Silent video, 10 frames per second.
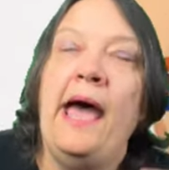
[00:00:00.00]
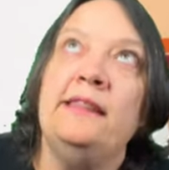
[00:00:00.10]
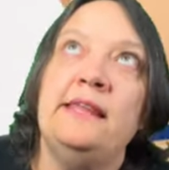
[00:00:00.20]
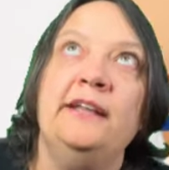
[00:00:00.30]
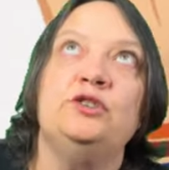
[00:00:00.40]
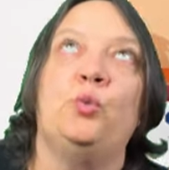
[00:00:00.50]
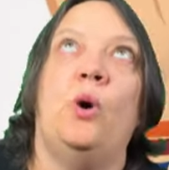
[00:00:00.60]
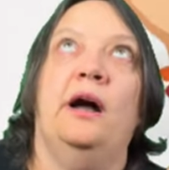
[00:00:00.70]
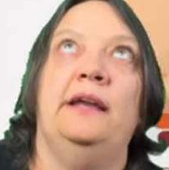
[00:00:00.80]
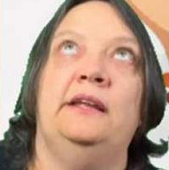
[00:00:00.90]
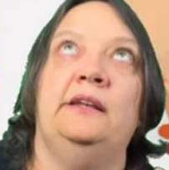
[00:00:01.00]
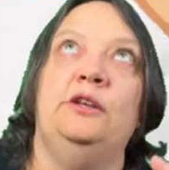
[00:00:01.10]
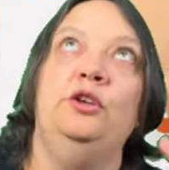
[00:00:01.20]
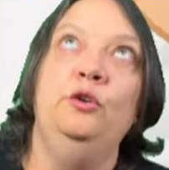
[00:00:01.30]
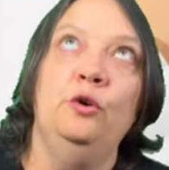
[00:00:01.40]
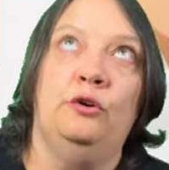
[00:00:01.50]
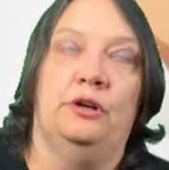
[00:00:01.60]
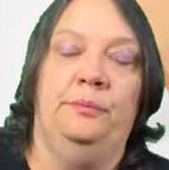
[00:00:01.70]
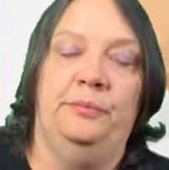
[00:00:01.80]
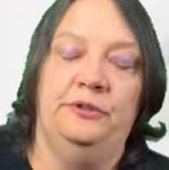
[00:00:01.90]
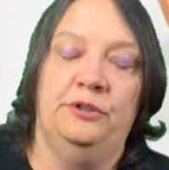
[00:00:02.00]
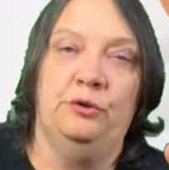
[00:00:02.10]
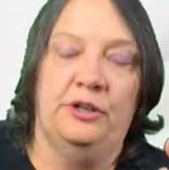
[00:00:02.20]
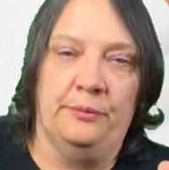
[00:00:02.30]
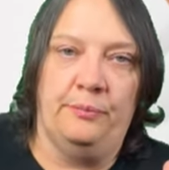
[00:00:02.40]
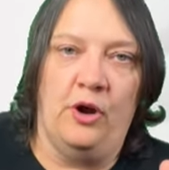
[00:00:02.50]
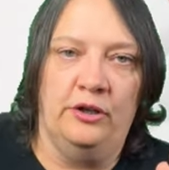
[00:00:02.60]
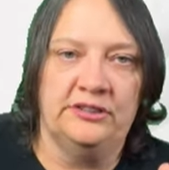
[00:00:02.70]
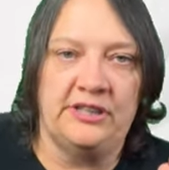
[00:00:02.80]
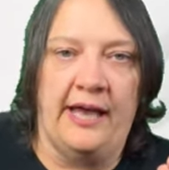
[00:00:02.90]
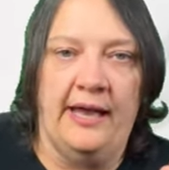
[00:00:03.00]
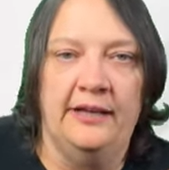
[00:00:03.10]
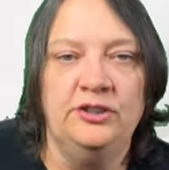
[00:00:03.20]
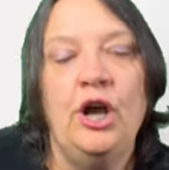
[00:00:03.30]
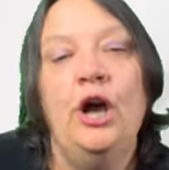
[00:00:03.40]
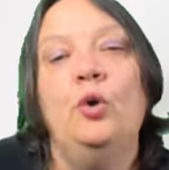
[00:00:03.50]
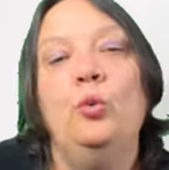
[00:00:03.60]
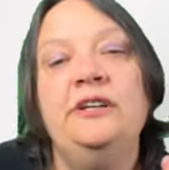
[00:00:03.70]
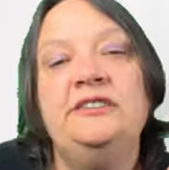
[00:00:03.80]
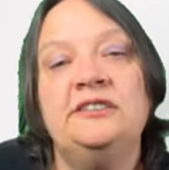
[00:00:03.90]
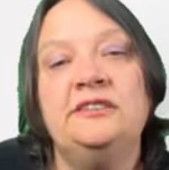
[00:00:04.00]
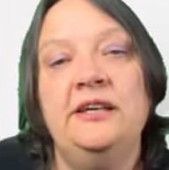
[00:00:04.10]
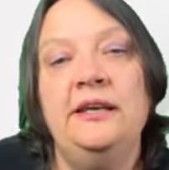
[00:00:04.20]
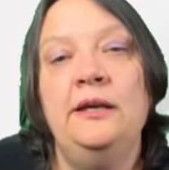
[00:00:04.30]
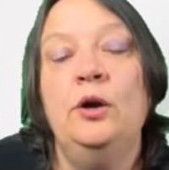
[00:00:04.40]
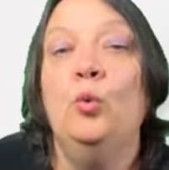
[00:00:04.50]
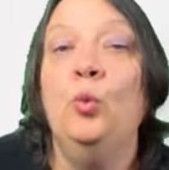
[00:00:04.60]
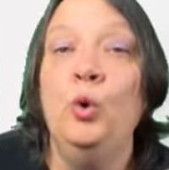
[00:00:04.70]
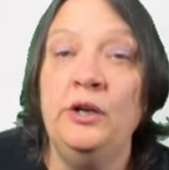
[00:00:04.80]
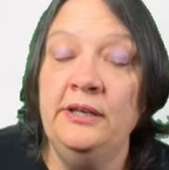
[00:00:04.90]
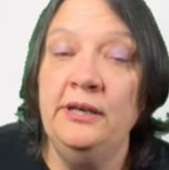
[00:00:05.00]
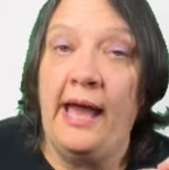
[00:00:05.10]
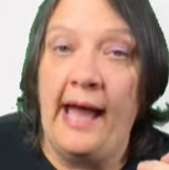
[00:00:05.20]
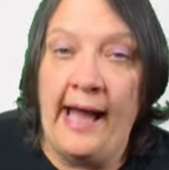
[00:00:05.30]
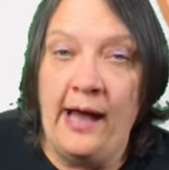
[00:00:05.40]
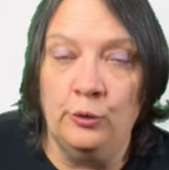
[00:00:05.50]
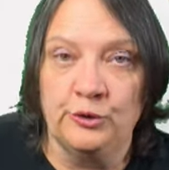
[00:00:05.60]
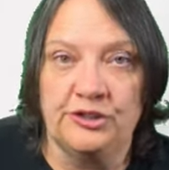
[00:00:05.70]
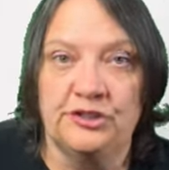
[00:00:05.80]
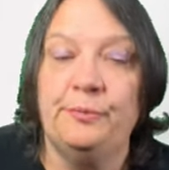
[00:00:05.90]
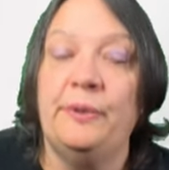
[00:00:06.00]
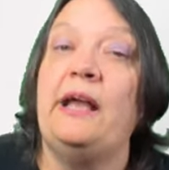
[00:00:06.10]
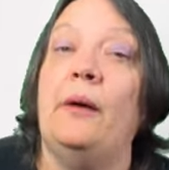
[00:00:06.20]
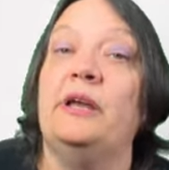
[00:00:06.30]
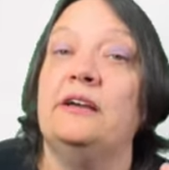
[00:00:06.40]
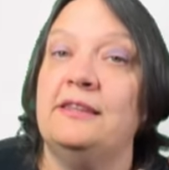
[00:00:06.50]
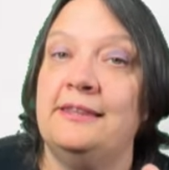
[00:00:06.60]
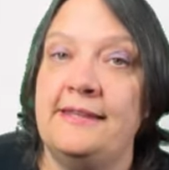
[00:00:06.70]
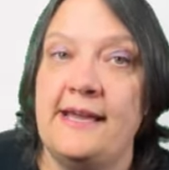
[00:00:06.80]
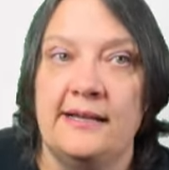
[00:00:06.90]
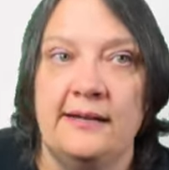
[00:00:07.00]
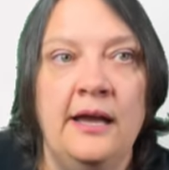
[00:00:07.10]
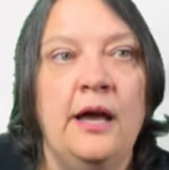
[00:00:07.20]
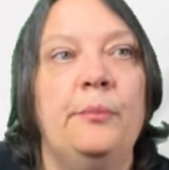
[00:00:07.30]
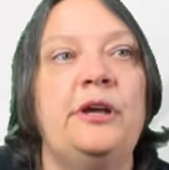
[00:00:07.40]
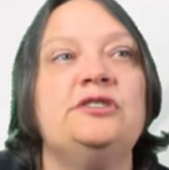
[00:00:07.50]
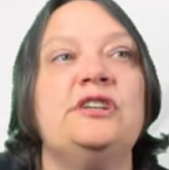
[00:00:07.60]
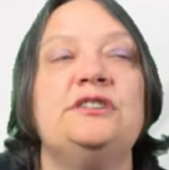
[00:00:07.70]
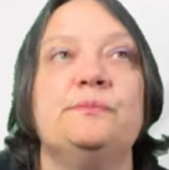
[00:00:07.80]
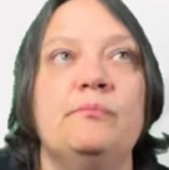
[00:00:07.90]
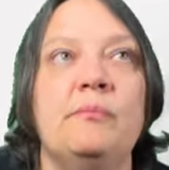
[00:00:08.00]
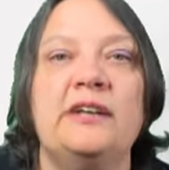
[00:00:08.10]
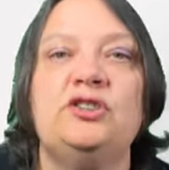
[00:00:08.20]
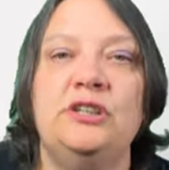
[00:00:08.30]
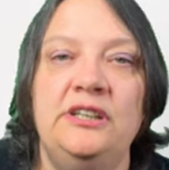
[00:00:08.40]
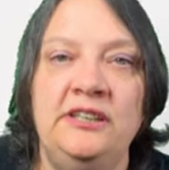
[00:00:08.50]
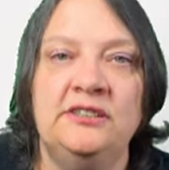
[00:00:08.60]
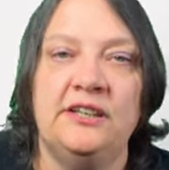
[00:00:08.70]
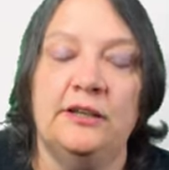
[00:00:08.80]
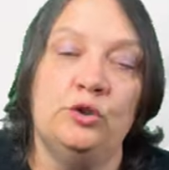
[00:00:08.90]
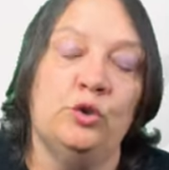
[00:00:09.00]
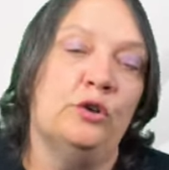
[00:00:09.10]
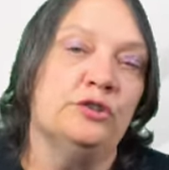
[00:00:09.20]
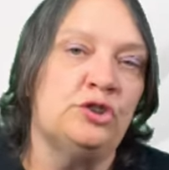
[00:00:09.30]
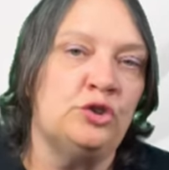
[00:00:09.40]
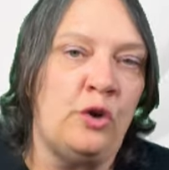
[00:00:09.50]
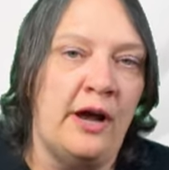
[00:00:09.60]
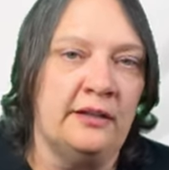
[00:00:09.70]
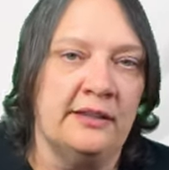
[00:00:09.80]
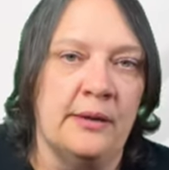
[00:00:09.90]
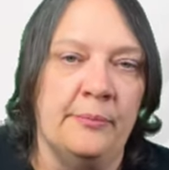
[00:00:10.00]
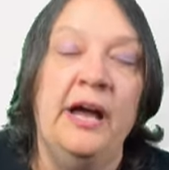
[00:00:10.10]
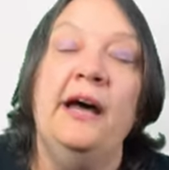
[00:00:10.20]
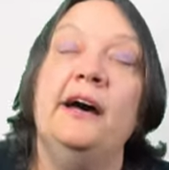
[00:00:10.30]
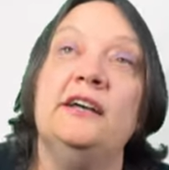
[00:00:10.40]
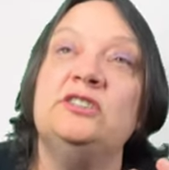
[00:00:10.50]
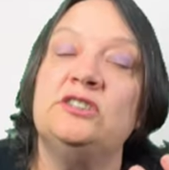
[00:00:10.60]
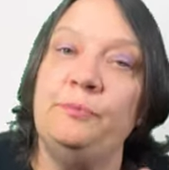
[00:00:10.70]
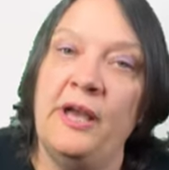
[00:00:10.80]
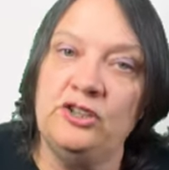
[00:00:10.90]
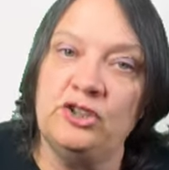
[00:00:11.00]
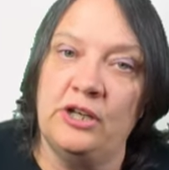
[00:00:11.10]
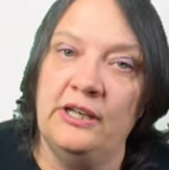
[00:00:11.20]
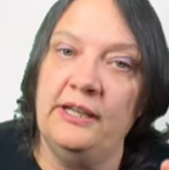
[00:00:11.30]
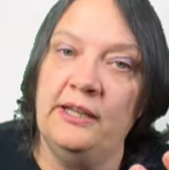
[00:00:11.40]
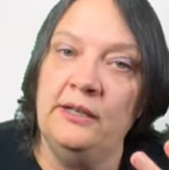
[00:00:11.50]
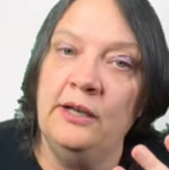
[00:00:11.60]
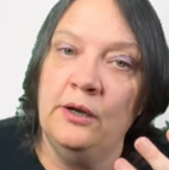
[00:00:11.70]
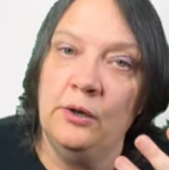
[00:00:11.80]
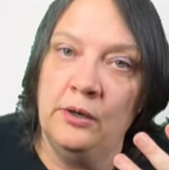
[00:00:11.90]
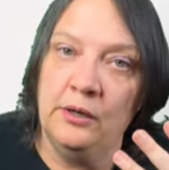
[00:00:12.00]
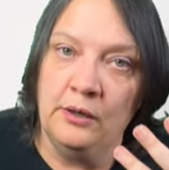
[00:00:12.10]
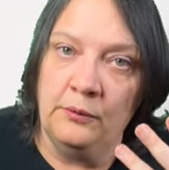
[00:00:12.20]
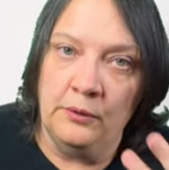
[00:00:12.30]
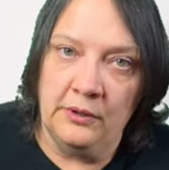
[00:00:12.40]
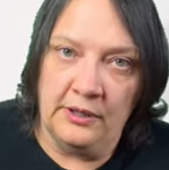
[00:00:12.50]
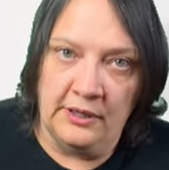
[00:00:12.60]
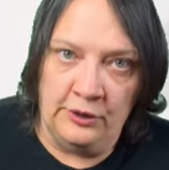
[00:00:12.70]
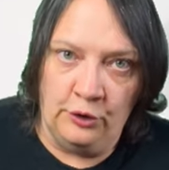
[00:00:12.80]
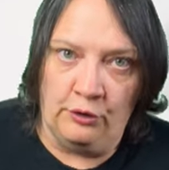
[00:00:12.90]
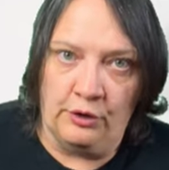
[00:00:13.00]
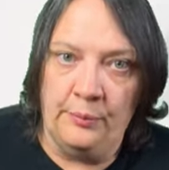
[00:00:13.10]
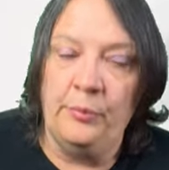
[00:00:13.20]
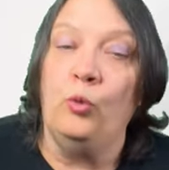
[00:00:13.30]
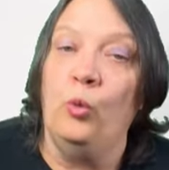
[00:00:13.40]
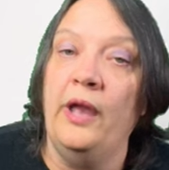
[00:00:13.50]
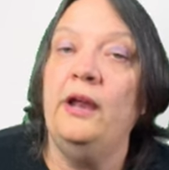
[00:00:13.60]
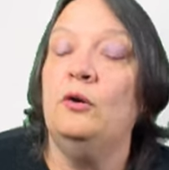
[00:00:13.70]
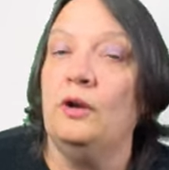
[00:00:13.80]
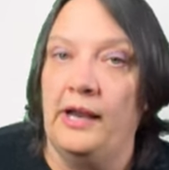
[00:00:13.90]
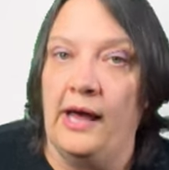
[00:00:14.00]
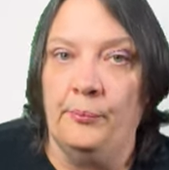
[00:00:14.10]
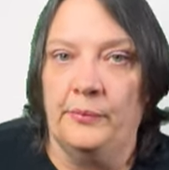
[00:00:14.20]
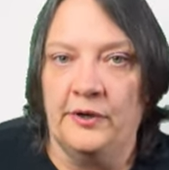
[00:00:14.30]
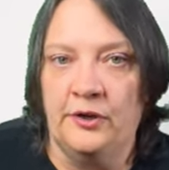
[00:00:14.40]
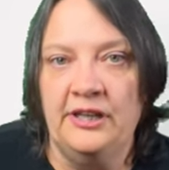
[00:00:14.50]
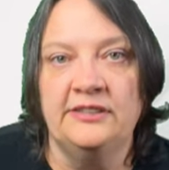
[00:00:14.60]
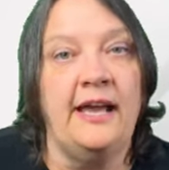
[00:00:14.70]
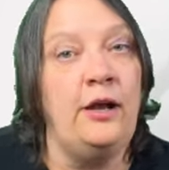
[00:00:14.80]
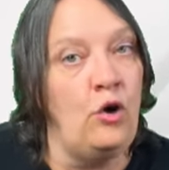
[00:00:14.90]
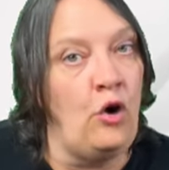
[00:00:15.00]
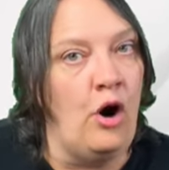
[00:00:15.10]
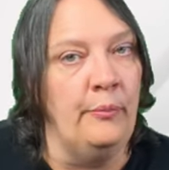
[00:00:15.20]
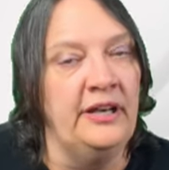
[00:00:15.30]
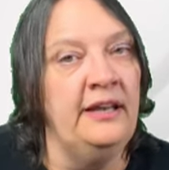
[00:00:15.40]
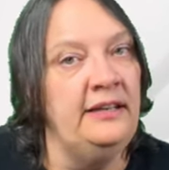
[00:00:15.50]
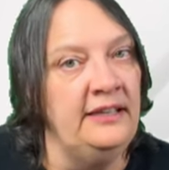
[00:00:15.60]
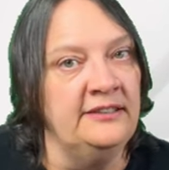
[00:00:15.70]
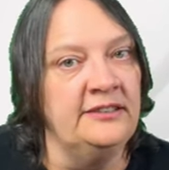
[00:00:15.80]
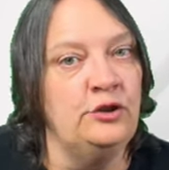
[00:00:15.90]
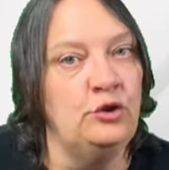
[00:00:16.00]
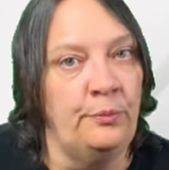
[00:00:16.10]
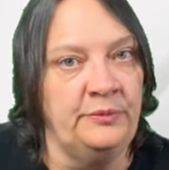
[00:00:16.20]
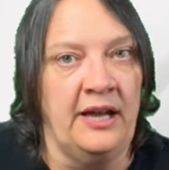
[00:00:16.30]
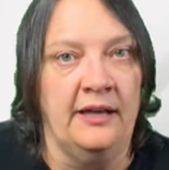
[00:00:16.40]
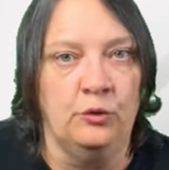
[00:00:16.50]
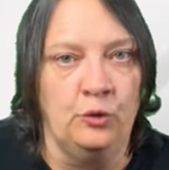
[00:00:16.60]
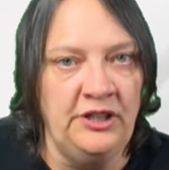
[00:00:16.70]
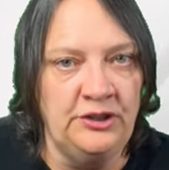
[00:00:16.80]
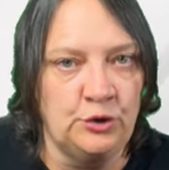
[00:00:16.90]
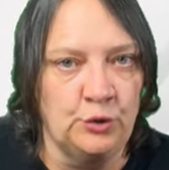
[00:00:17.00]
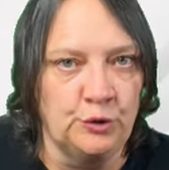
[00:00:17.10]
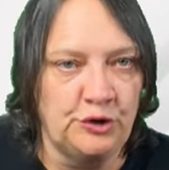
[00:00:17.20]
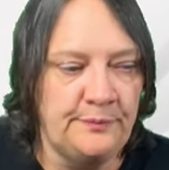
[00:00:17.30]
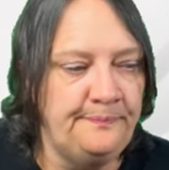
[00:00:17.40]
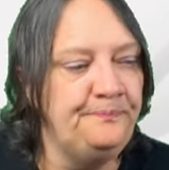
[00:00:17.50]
And that's why in Europe during the Bronze Age, we see wooden houses becoming a thing, because it is much easier to construct them, especially in Europe, where lumber is a common and easy to obtain resource.